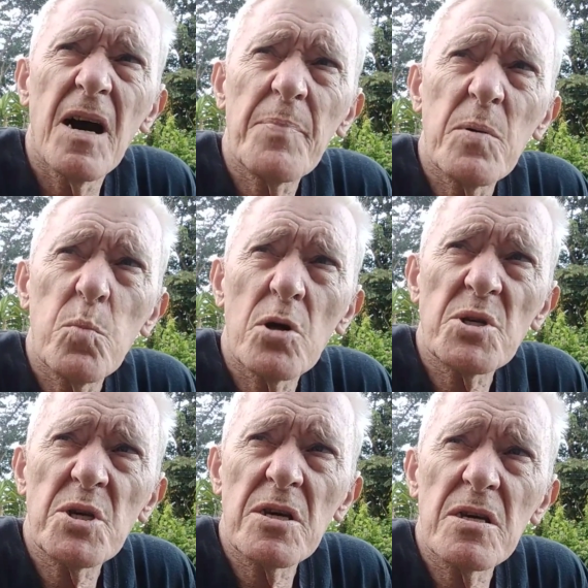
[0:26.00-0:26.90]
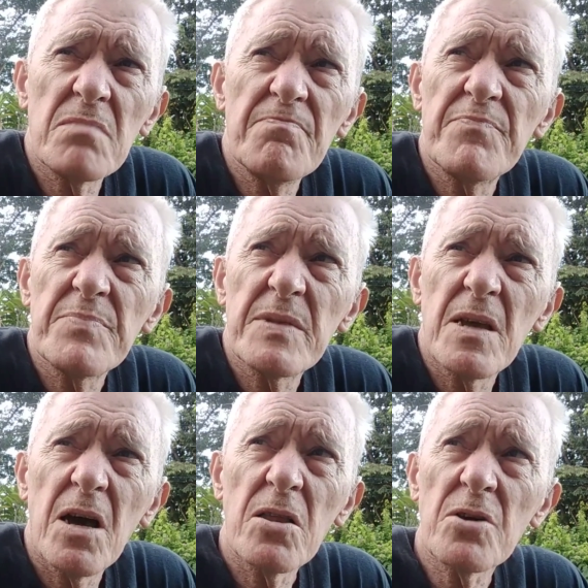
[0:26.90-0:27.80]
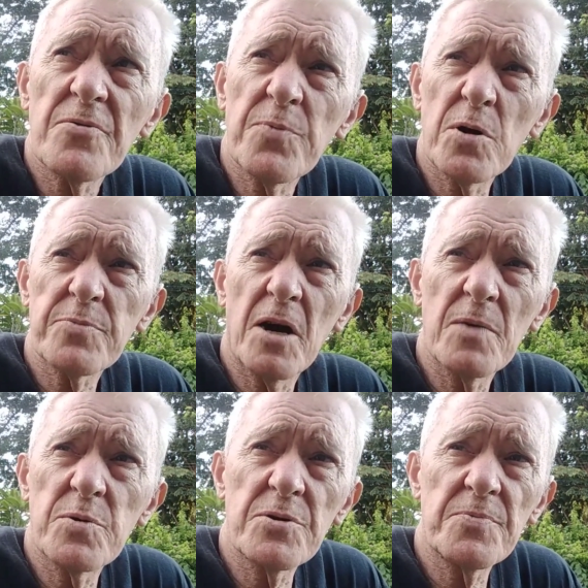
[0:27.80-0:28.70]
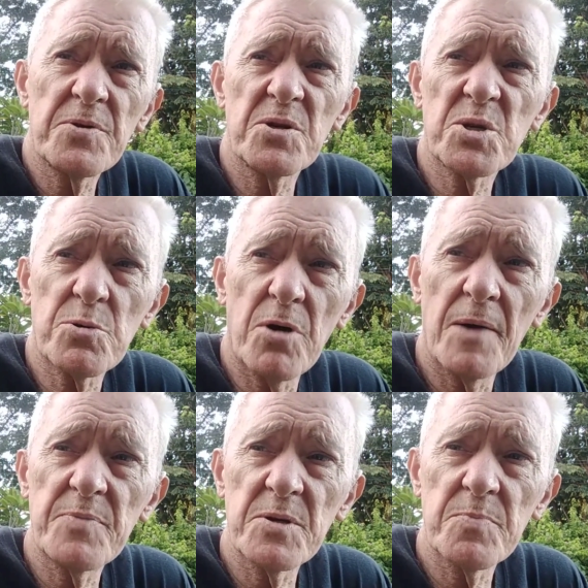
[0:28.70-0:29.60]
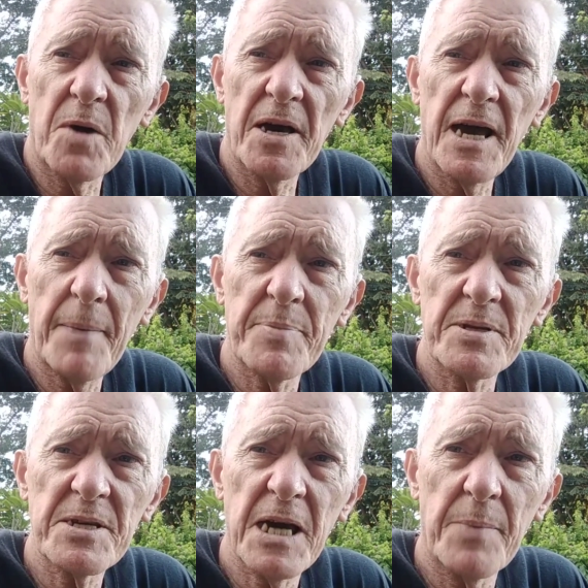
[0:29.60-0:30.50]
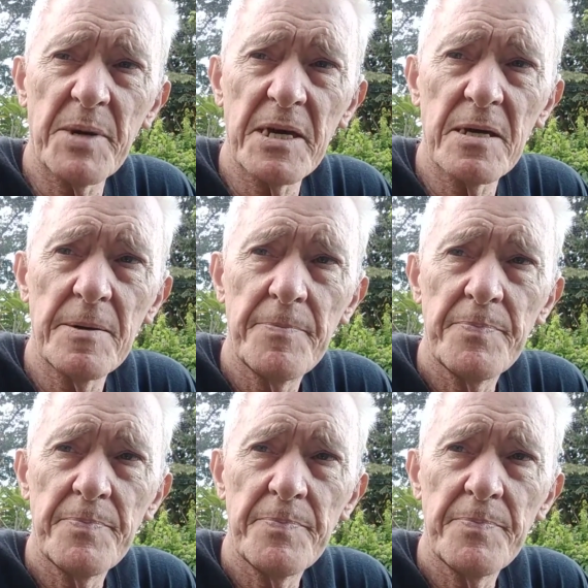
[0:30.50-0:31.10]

I've been watching a lot of what I would have described as my up-and-coming